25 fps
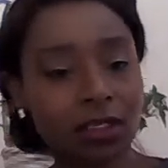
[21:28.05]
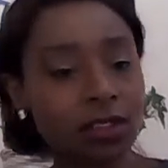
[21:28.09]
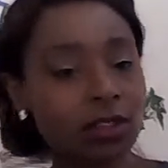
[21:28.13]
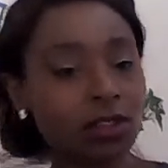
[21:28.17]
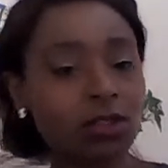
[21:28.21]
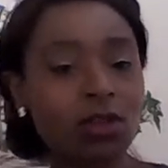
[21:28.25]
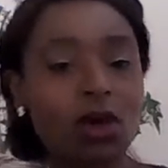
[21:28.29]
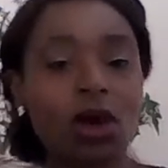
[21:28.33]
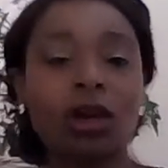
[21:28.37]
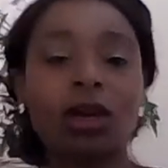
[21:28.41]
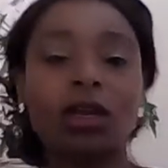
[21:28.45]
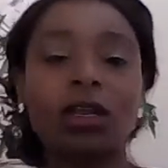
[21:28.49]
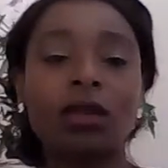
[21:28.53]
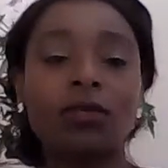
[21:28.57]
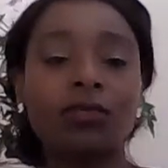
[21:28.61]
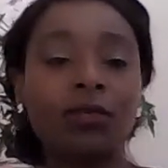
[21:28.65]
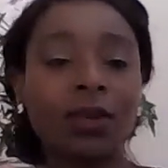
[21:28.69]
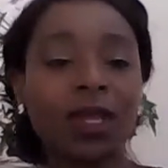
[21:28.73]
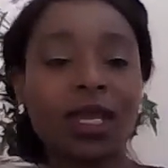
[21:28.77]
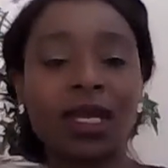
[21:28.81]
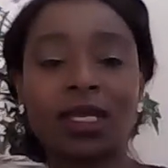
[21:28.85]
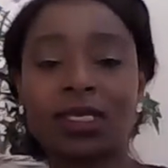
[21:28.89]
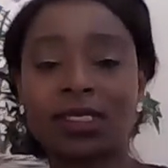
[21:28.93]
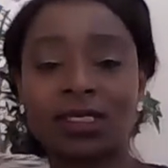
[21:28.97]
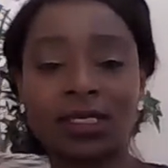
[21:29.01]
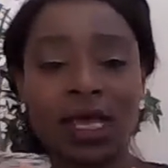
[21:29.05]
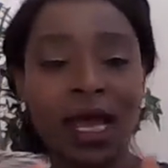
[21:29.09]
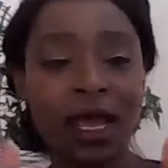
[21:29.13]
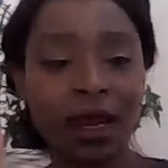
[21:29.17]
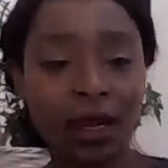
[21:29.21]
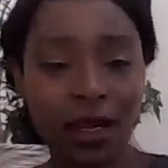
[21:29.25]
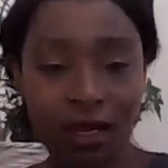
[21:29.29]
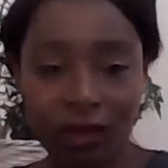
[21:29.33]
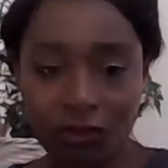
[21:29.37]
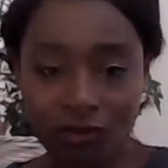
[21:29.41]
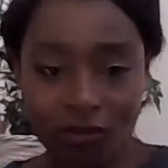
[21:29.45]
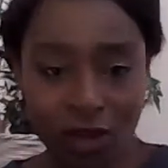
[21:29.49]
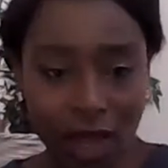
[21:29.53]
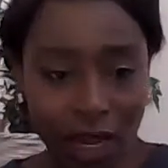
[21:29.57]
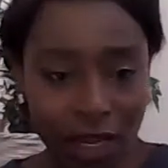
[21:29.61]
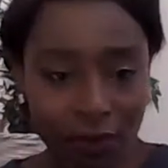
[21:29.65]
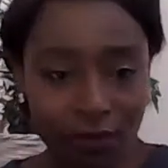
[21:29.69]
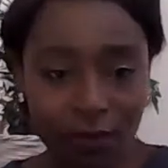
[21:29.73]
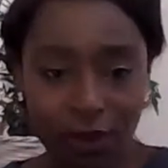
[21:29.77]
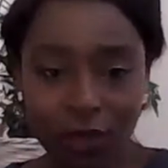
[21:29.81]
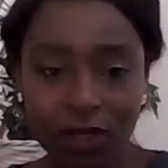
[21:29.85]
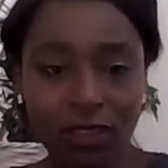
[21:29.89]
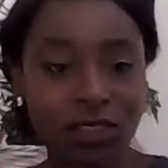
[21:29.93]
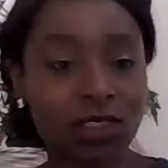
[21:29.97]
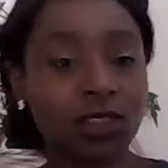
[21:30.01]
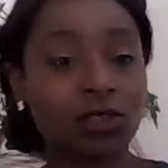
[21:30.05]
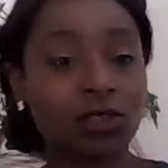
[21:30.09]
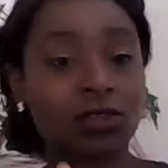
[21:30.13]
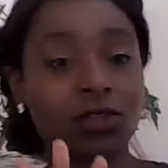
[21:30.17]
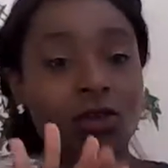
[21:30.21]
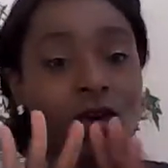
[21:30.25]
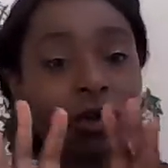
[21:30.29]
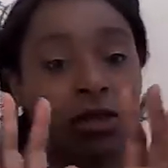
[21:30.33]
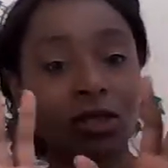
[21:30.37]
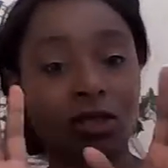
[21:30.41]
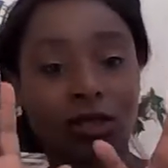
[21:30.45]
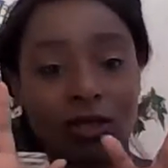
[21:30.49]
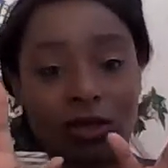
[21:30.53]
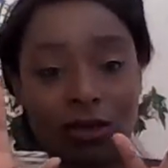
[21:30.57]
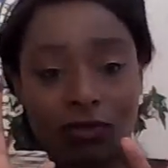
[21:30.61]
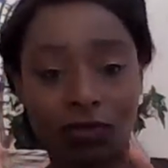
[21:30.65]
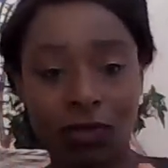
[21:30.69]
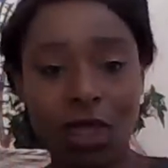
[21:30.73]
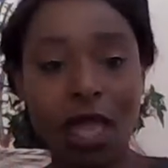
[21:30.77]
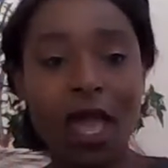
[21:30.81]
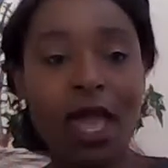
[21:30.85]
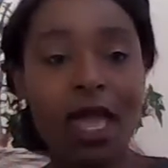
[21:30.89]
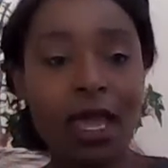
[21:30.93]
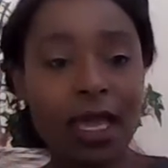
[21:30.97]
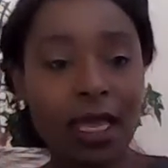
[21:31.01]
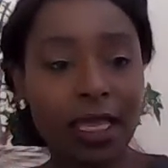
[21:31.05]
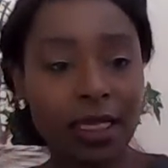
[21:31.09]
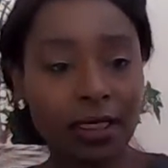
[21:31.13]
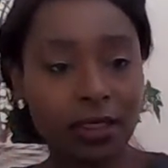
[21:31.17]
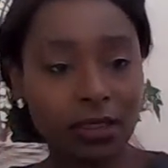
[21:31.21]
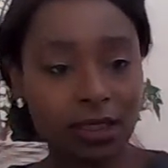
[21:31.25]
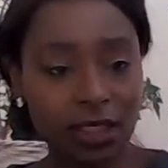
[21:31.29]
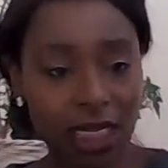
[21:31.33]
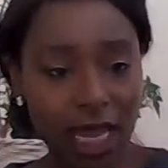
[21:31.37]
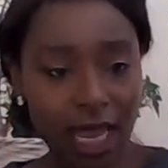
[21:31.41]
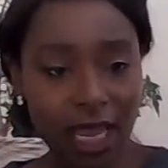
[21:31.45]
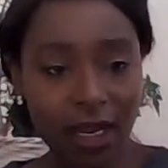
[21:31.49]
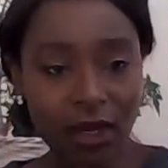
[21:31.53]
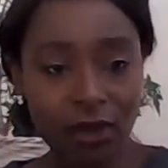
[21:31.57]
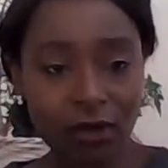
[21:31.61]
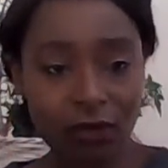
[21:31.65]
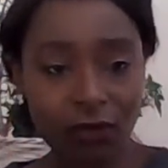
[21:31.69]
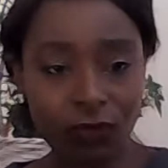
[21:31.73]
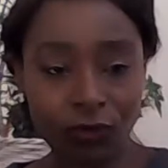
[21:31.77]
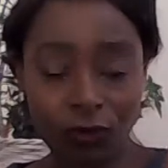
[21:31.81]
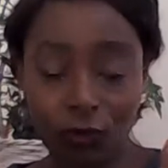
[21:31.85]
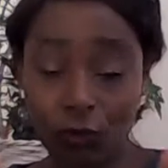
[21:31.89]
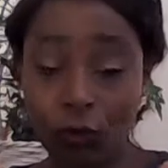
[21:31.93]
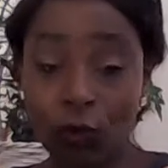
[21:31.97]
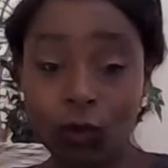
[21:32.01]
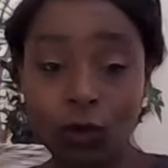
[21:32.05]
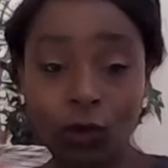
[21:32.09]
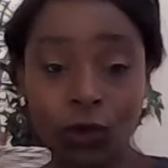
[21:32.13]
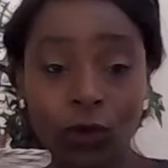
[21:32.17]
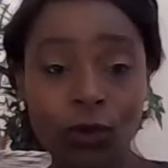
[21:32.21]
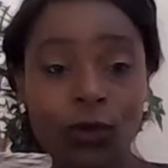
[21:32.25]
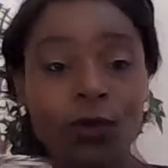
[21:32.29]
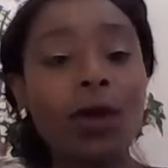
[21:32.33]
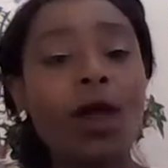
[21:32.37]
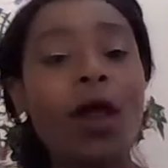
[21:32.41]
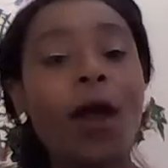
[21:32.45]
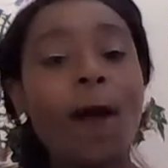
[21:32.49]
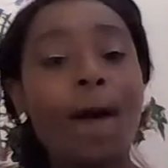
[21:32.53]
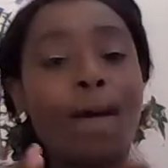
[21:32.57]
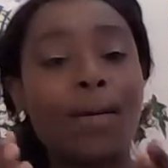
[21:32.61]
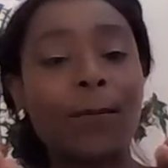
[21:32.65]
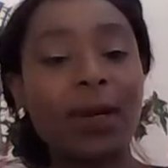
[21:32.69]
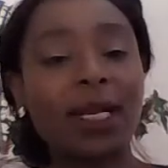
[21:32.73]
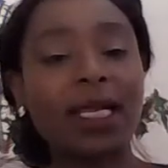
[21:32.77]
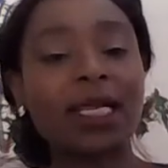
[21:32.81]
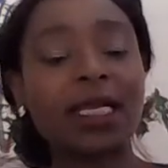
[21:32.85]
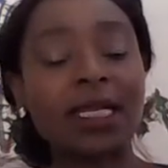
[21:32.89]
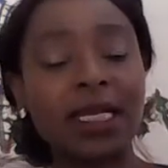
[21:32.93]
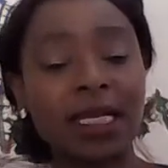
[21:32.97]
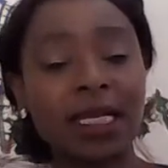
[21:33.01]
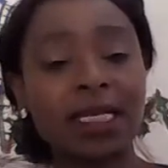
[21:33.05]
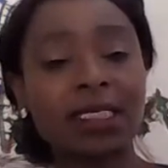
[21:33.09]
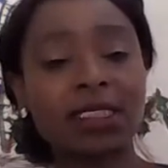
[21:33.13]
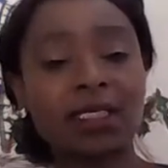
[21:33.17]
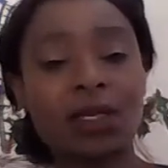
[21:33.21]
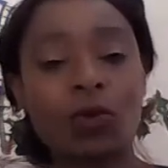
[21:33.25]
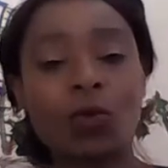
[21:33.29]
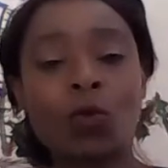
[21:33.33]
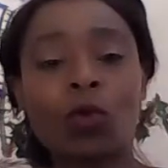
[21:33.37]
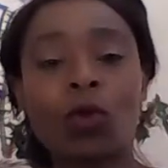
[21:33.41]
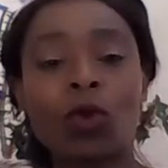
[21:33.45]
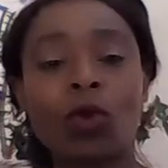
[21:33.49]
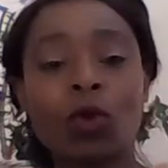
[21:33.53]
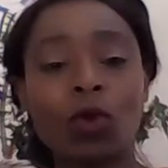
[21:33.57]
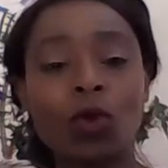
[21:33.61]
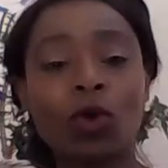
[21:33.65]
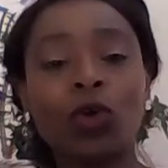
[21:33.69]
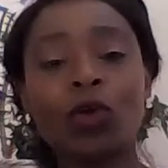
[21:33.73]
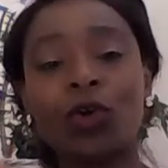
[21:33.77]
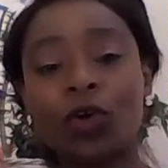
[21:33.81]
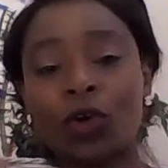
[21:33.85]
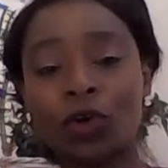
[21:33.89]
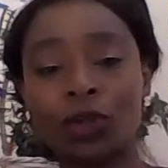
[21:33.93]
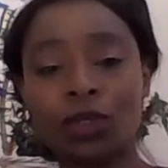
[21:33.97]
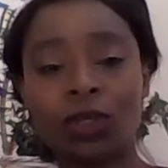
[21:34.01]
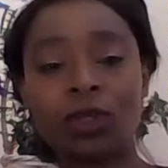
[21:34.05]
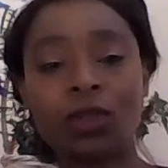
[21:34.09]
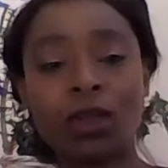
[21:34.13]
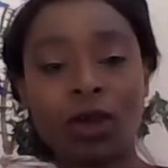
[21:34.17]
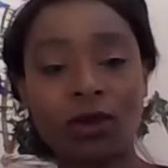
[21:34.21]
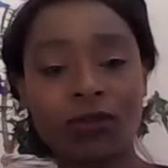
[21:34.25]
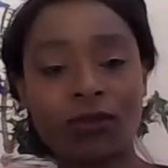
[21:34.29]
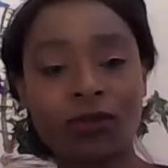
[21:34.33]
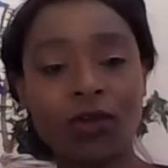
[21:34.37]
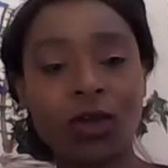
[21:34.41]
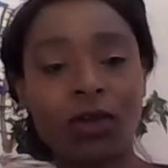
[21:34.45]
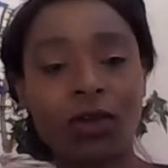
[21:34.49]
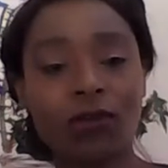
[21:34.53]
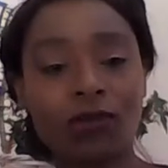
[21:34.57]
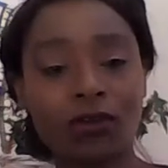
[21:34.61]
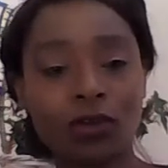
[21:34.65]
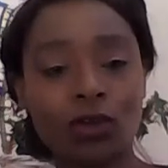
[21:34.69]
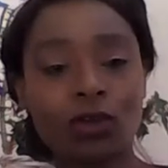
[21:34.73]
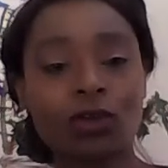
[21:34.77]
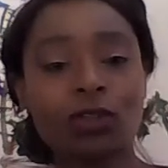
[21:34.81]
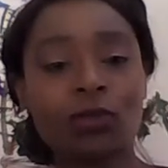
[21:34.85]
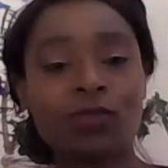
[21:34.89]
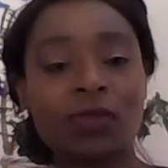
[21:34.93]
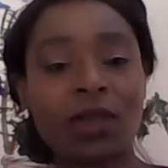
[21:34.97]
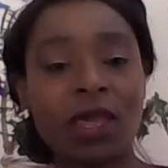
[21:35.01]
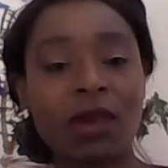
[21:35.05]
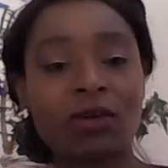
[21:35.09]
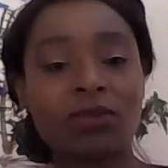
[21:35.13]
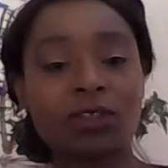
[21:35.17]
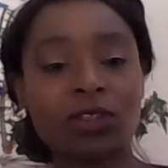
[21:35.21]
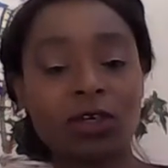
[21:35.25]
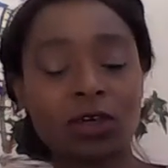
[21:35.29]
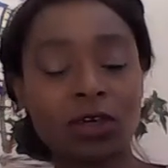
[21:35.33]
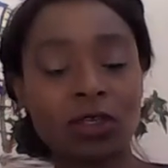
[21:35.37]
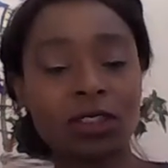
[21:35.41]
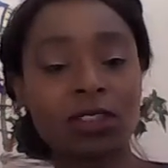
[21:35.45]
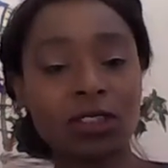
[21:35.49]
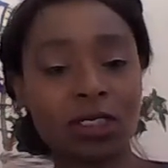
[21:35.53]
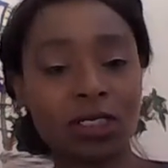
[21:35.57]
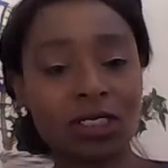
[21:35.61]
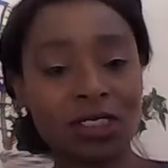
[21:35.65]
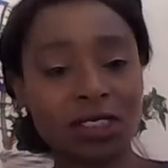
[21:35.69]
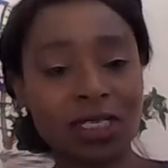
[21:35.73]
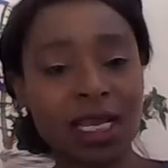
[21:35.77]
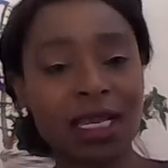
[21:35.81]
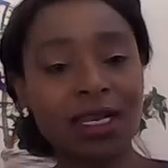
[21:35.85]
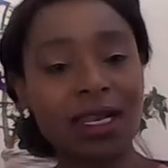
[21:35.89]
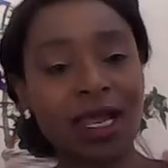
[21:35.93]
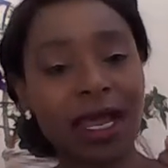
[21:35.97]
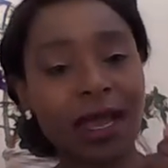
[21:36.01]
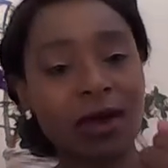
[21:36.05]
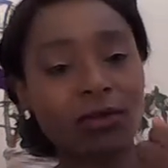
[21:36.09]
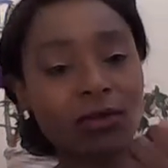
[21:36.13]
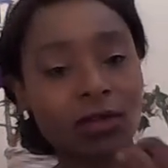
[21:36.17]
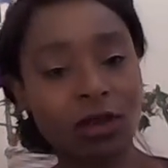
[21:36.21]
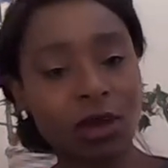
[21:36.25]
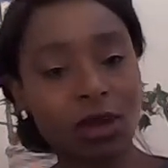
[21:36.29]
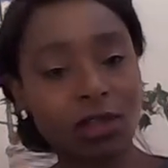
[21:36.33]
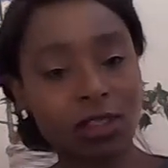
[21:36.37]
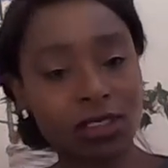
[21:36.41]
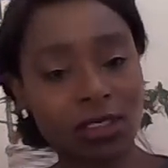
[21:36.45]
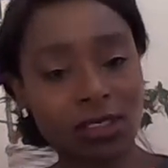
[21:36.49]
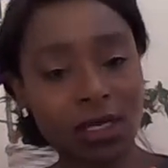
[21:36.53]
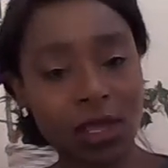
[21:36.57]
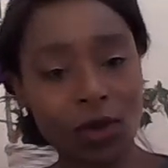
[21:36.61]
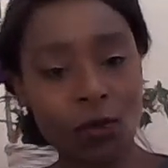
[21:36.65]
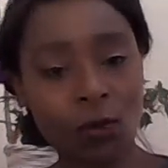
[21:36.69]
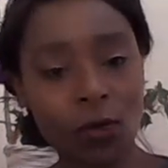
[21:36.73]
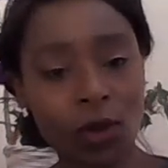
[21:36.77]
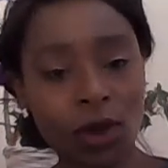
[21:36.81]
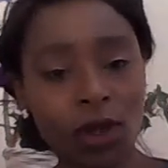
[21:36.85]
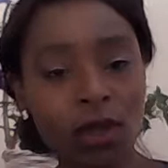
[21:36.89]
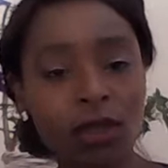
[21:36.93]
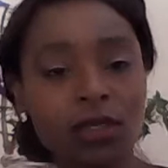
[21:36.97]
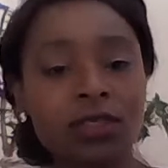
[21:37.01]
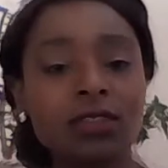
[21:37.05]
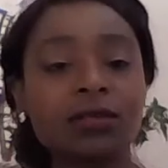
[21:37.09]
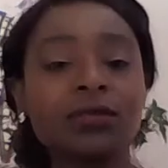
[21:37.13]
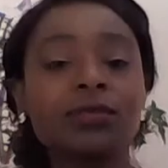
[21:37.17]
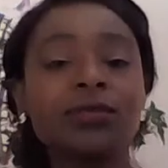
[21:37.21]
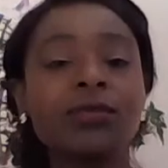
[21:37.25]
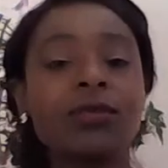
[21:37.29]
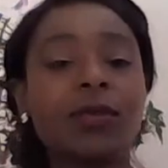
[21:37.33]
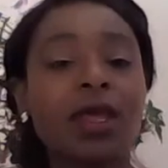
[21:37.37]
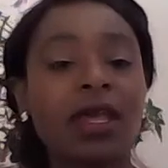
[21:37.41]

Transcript: It's not going to be exactly right because it's not tailored for you, but at least it will look good enough for you to be able to understand how the concept works.